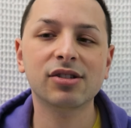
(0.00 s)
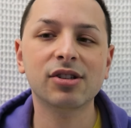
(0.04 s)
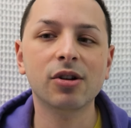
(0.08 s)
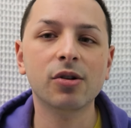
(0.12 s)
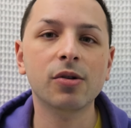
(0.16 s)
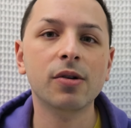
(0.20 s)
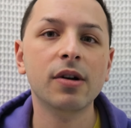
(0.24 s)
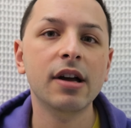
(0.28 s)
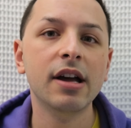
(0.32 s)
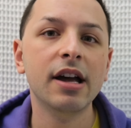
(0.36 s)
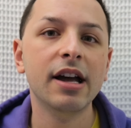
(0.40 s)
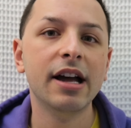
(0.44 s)

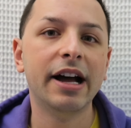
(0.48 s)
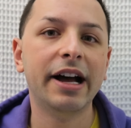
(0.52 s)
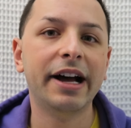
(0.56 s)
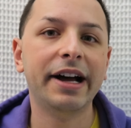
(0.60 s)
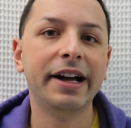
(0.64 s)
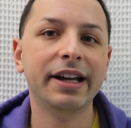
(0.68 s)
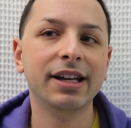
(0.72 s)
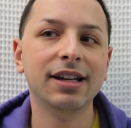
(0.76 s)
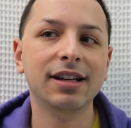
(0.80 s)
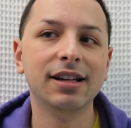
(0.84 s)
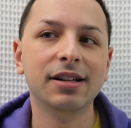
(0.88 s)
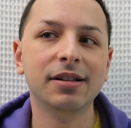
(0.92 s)
So
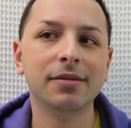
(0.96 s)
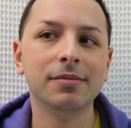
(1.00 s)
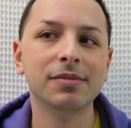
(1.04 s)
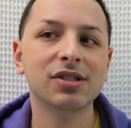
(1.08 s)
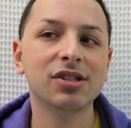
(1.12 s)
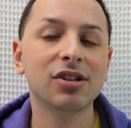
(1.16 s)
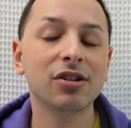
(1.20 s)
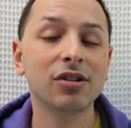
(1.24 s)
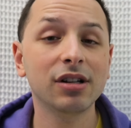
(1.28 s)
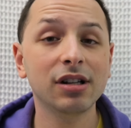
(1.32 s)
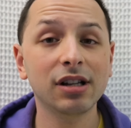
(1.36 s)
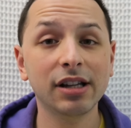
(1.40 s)
I um,
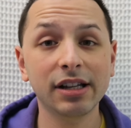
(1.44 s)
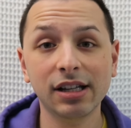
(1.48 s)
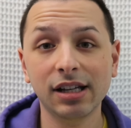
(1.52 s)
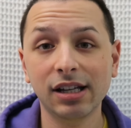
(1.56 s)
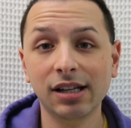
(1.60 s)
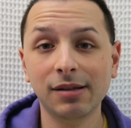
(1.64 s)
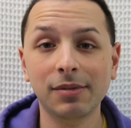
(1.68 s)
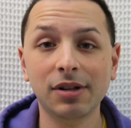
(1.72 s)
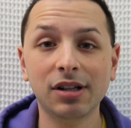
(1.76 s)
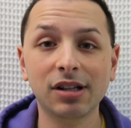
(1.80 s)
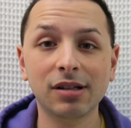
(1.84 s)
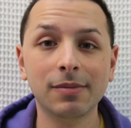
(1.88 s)
started like
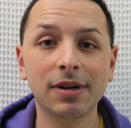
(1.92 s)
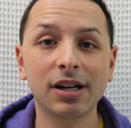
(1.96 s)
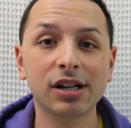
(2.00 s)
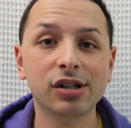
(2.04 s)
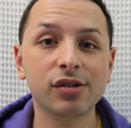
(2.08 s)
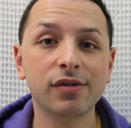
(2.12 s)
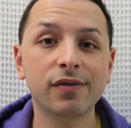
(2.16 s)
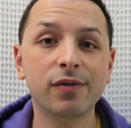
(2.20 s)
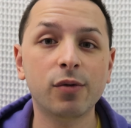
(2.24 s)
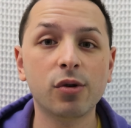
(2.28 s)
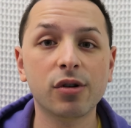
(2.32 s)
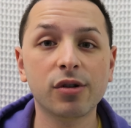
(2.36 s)
emailing
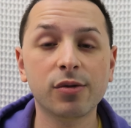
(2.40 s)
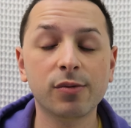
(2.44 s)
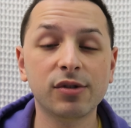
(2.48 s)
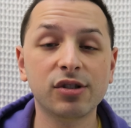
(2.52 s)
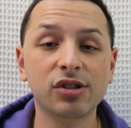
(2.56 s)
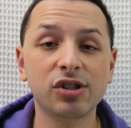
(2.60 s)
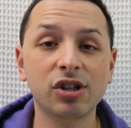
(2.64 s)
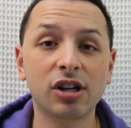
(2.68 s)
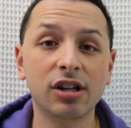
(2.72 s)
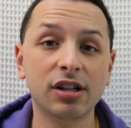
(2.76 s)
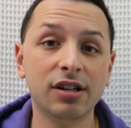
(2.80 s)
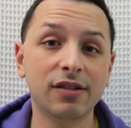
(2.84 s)
back and forth
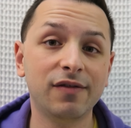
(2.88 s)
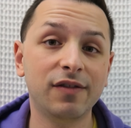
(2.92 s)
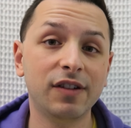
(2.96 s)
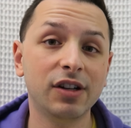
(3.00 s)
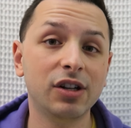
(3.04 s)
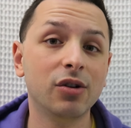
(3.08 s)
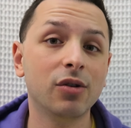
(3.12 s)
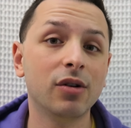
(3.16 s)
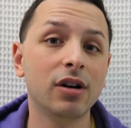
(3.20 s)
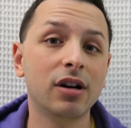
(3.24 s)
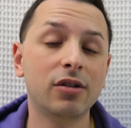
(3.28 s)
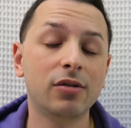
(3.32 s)
with John to
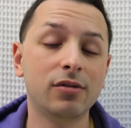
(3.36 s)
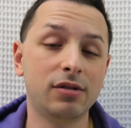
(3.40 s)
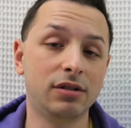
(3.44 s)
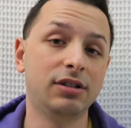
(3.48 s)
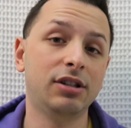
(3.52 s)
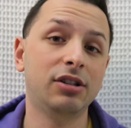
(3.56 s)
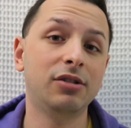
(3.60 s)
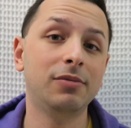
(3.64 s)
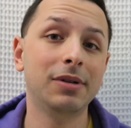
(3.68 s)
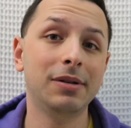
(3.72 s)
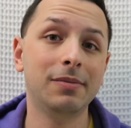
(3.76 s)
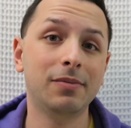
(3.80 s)
figure out a
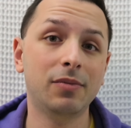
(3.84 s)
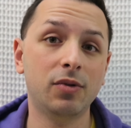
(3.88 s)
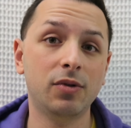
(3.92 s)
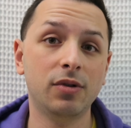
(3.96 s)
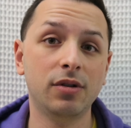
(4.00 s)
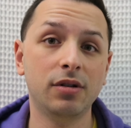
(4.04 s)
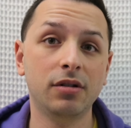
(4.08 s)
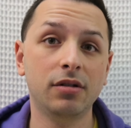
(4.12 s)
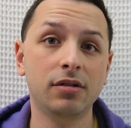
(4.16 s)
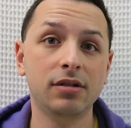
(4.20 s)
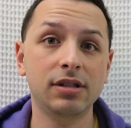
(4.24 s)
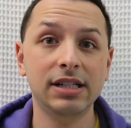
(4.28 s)
little bit
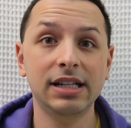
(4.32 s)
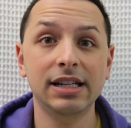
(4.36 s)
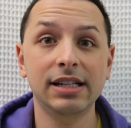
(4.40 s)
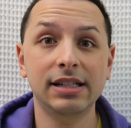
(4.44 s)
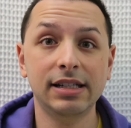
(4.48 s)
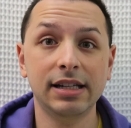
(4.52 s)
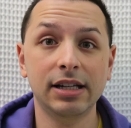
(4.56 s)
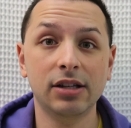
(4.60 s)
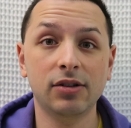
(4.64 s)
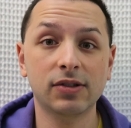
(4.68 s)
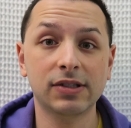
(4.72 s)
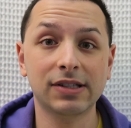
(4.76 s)
more
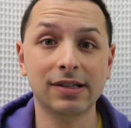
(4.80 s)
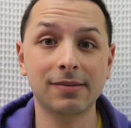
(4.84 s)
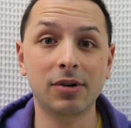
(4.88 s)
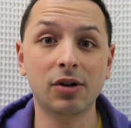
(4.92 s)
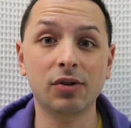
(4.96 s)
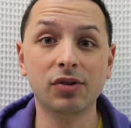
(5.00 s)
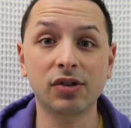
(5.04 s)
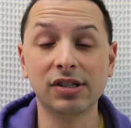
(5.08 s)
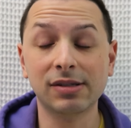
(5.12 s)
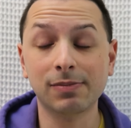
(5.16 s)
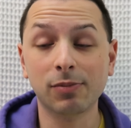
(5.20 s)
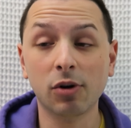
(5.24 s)
details
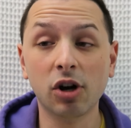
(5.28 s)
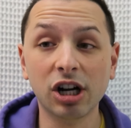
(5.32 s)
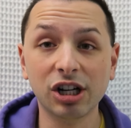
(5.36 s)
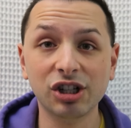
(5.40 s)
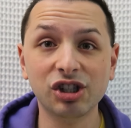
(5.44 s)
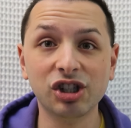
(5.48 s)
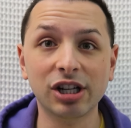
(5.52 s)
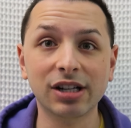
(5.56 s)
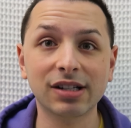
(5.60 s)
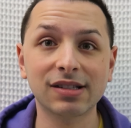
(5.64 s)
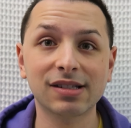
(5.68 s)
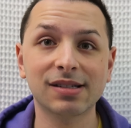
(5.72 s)
about this
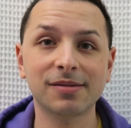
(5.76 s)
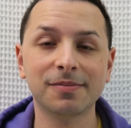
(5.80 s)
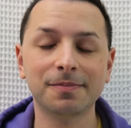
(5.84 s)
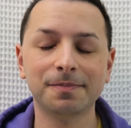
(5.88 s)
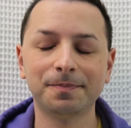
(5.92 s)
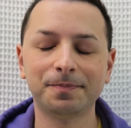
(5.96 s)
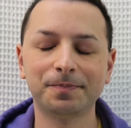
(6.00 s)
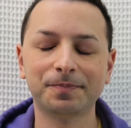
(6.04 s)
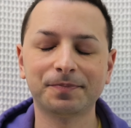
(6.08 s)
project.